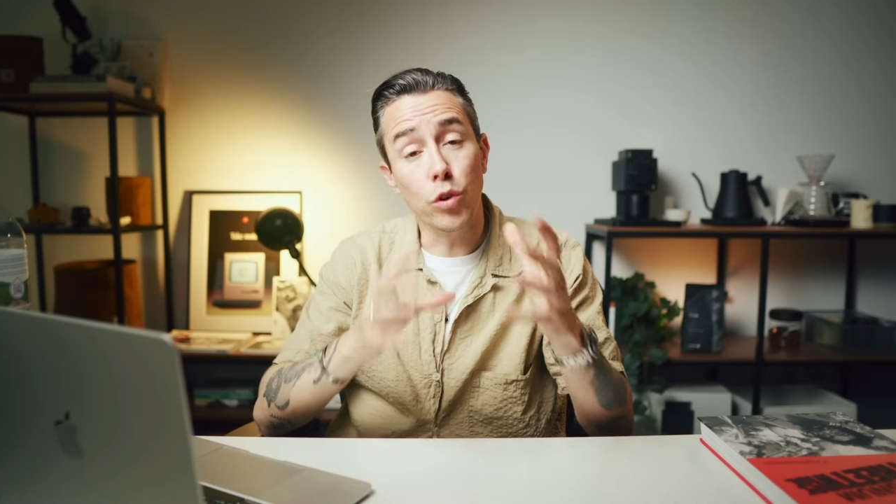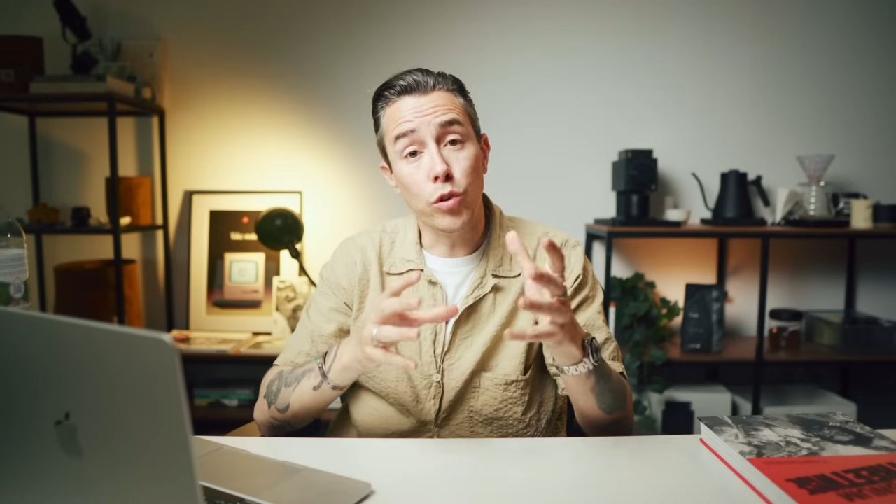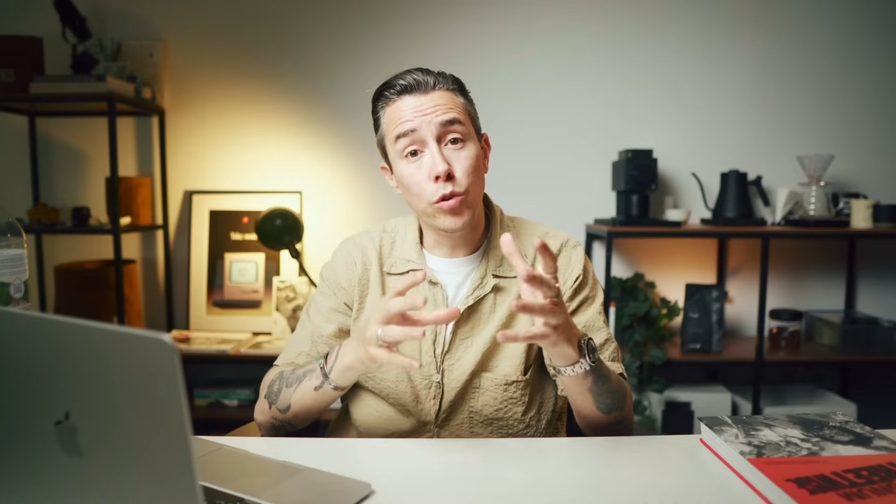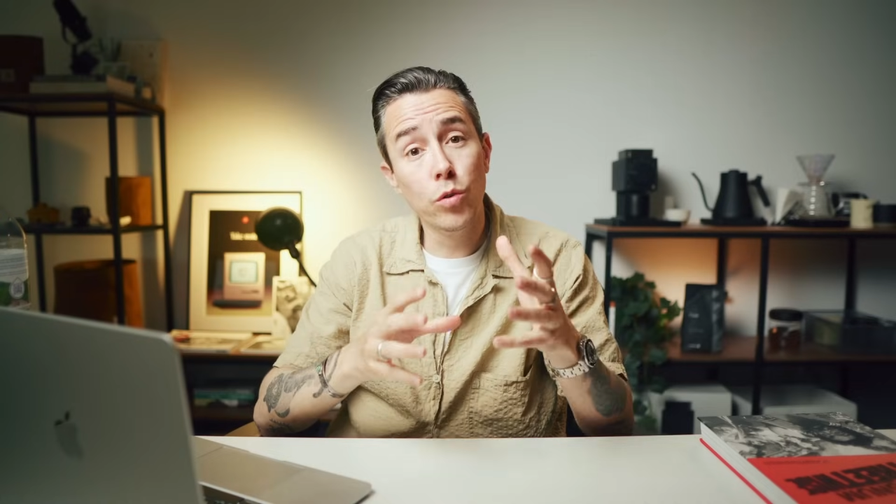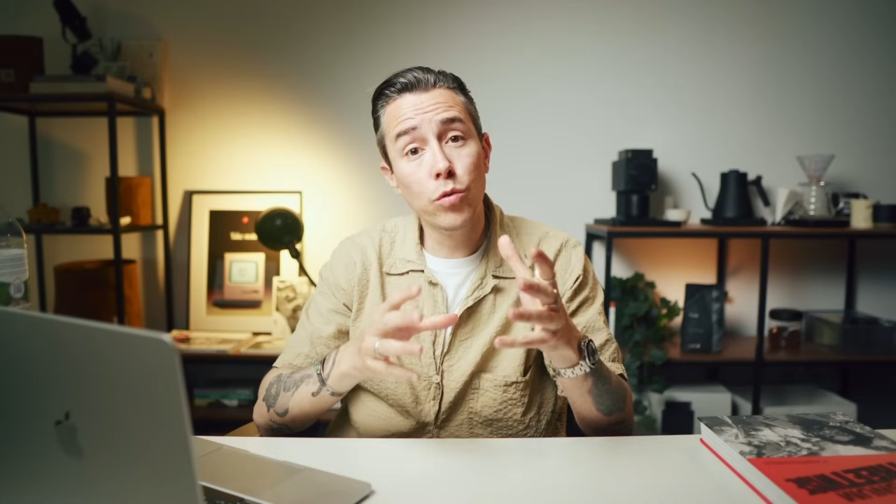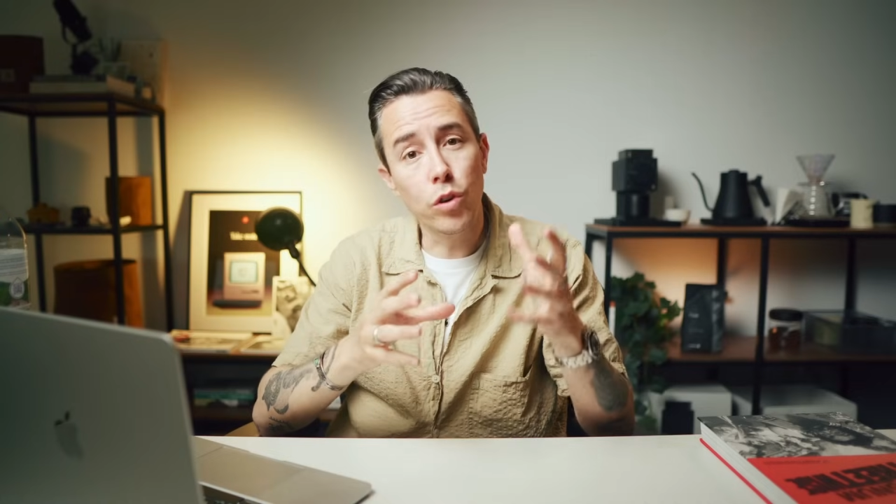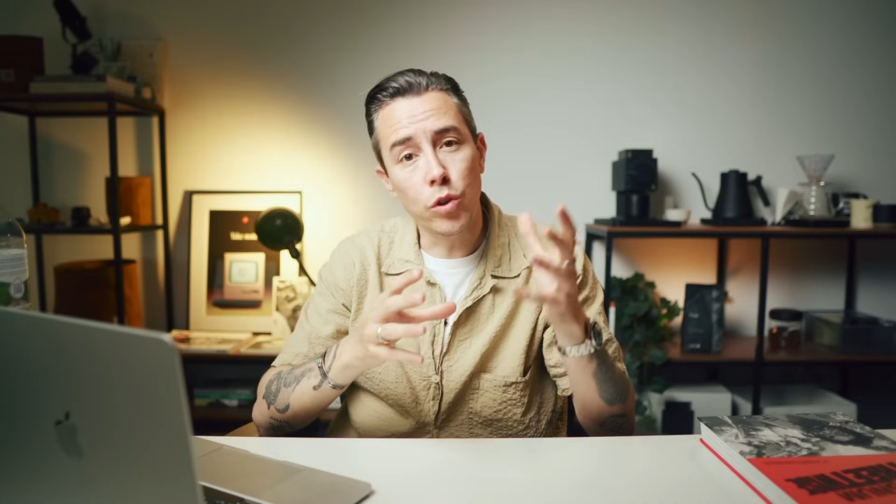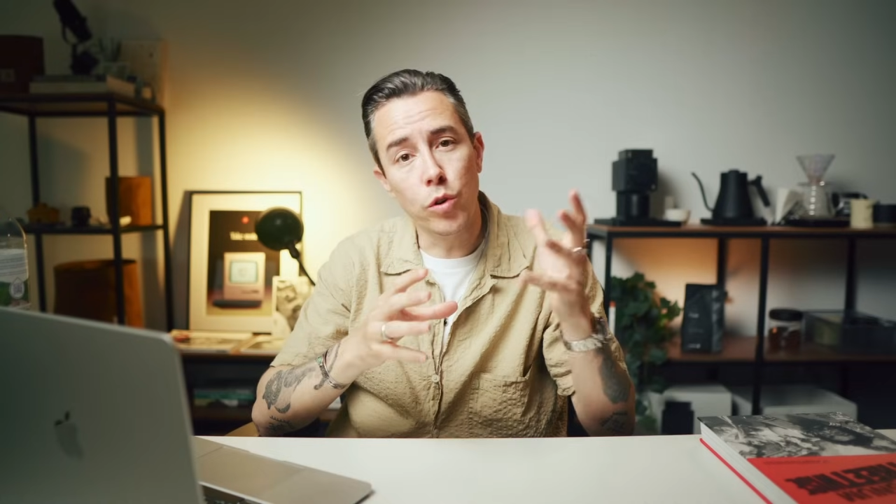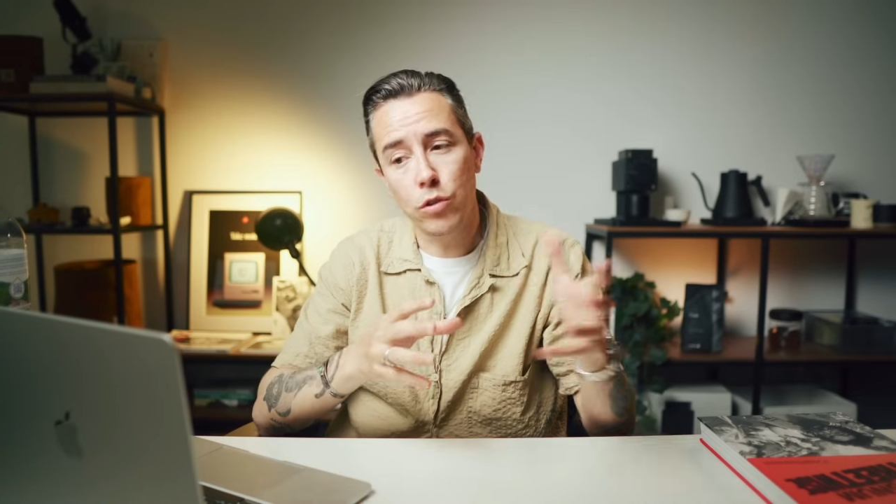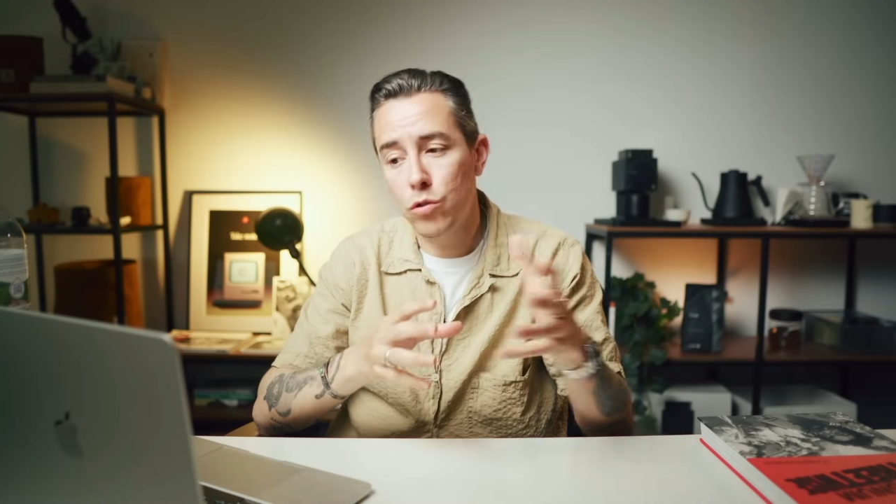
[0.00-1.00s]
use
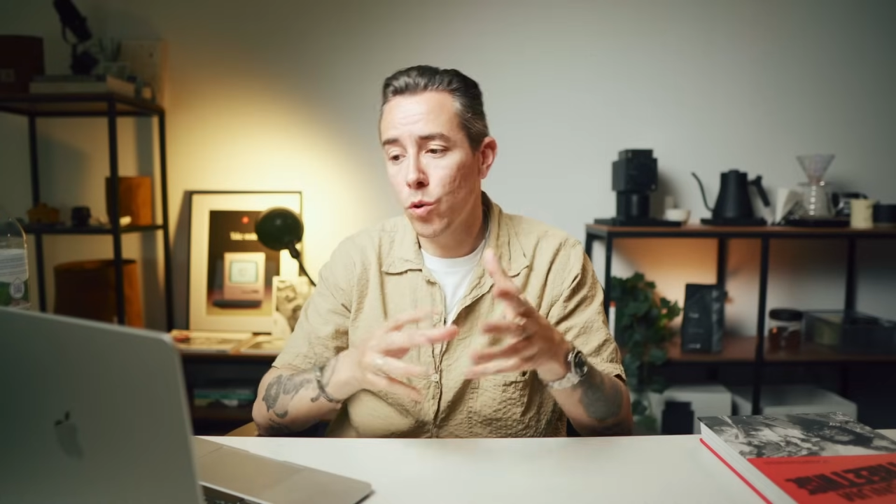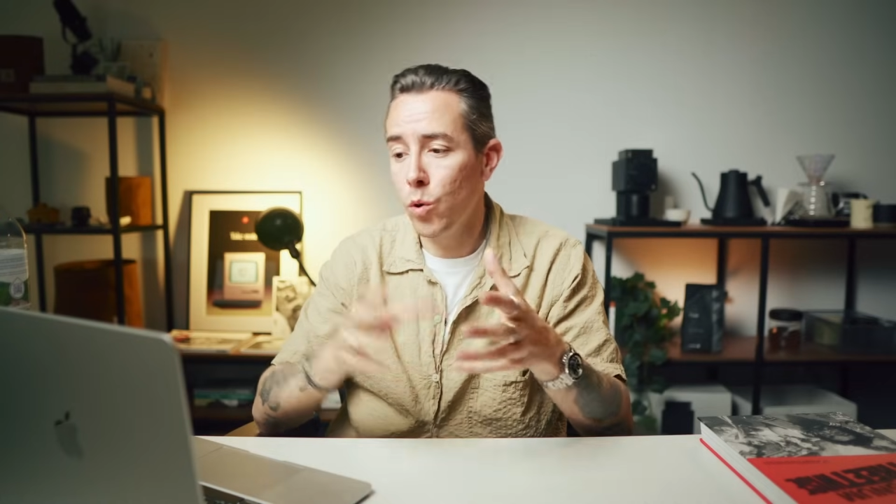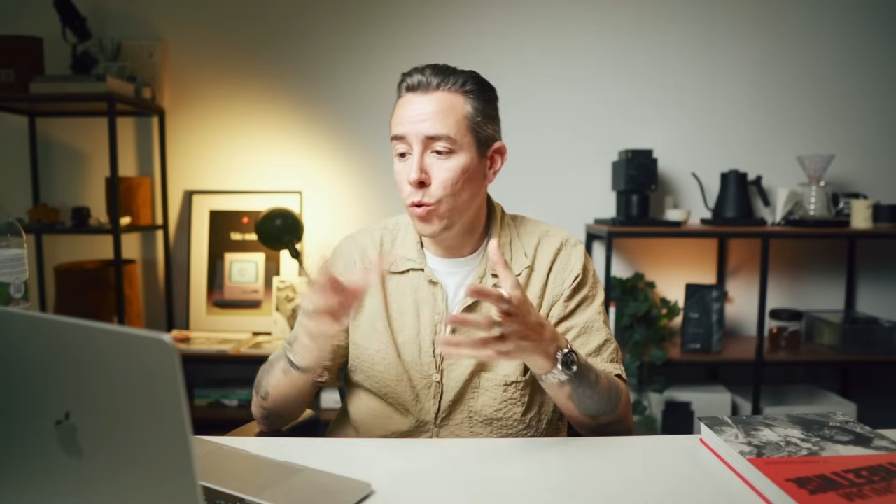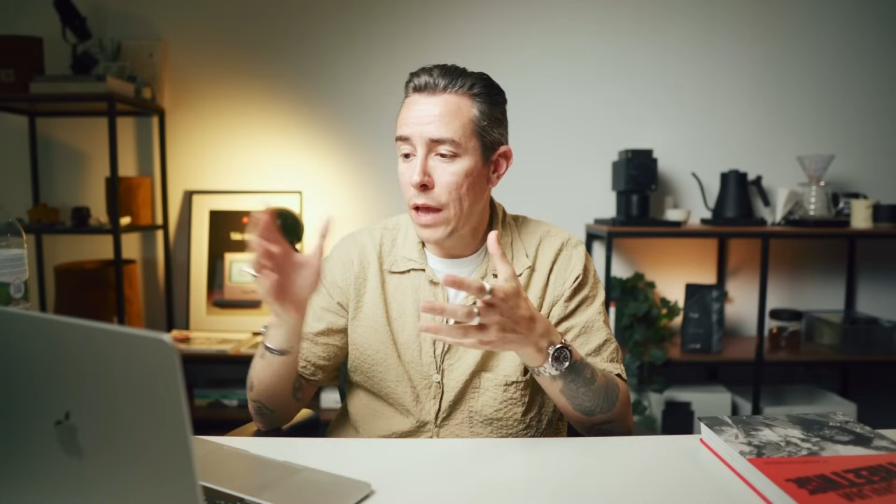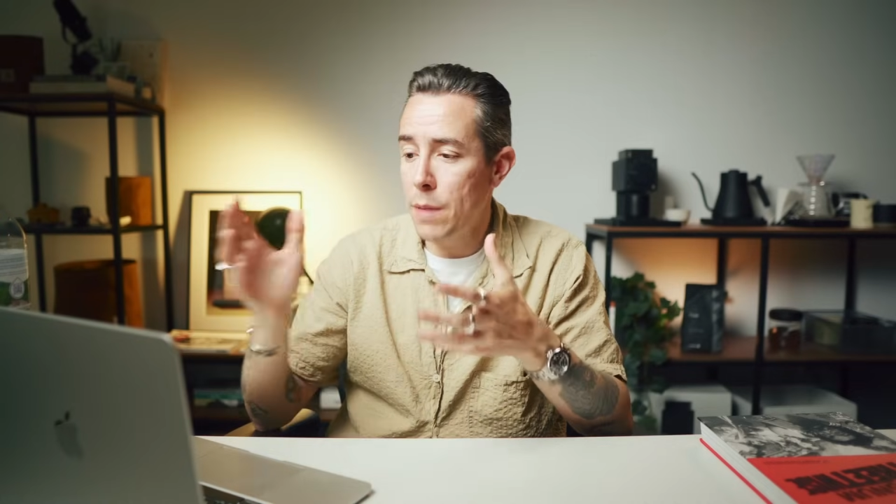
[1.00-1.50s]
your installed